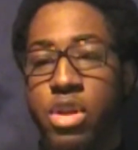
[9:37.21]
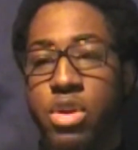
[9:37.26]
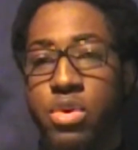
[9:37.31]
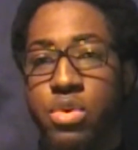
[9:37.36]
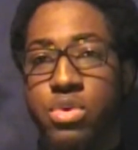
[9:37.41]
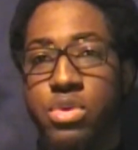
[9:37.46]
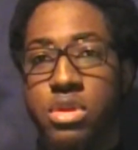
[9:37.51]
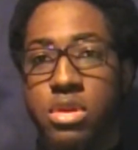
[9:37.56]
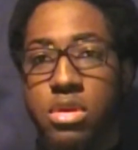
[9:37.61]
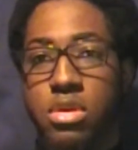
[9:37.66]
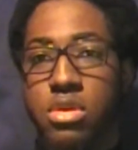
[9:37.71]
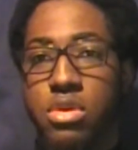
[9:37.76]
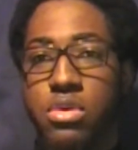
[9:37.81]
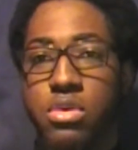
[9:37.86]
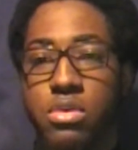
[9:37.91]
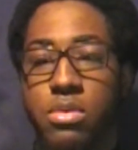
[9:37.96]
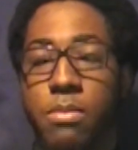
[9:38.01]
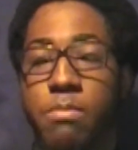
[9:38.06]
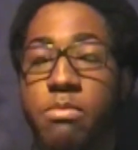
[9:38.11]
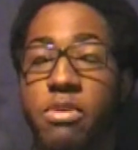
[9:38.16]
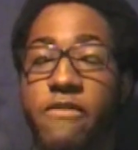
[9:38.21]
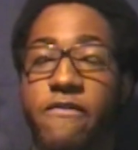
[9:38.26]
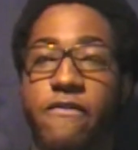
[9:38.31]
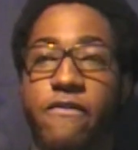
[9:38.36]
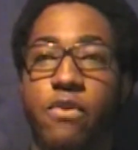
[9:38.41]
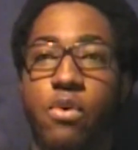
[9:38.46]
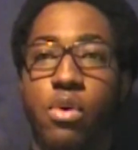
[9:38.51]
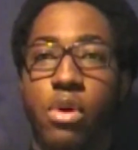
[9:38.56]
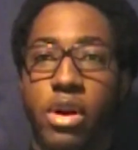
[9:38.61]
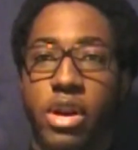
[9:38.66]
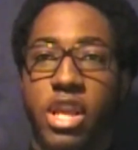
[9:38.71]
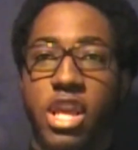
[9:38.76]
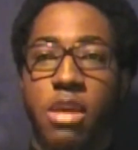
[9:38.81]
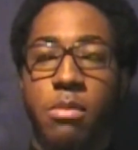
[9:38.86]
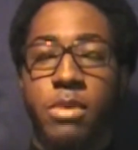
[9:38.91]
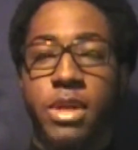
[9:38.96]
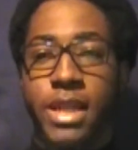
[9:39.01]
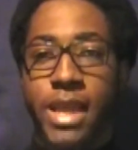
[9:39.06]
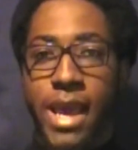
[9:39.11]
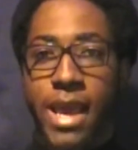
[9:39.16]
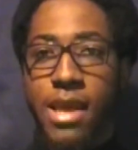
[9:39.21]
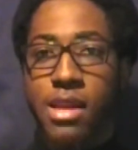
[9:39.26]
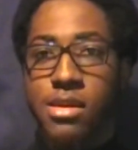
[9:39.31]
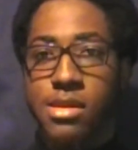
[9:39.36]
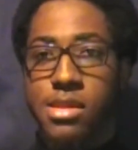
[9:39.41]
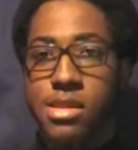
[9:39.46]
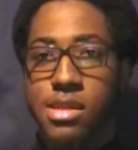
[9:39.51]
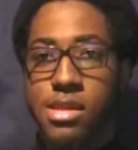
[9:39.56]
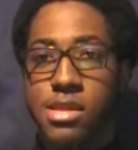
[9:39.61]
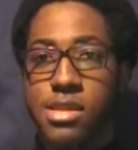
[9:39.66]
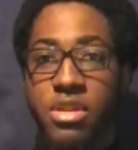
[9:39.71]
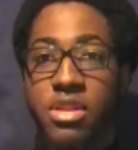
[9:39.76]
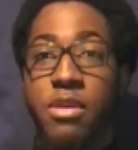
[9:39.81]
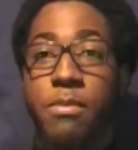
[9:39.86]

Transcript: hemodialysis,